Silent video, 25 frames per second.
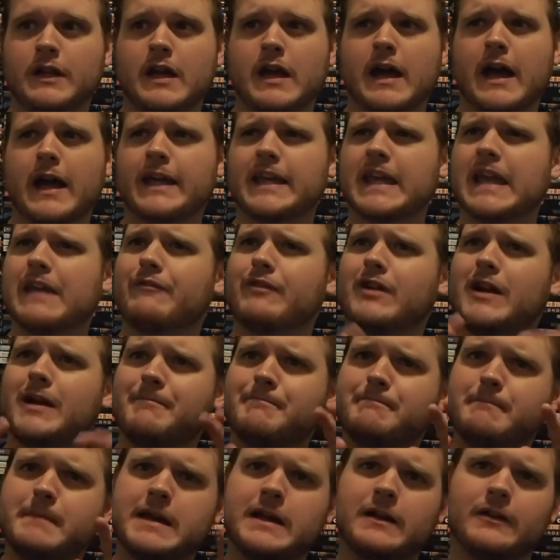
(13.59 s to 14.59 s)
I gave it a
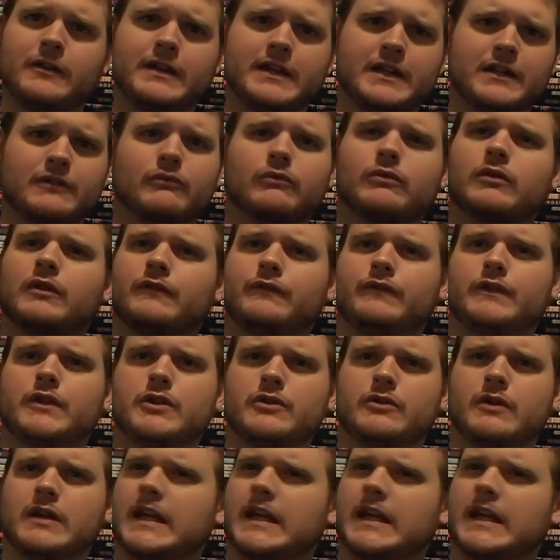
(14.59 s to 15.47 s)
middling review.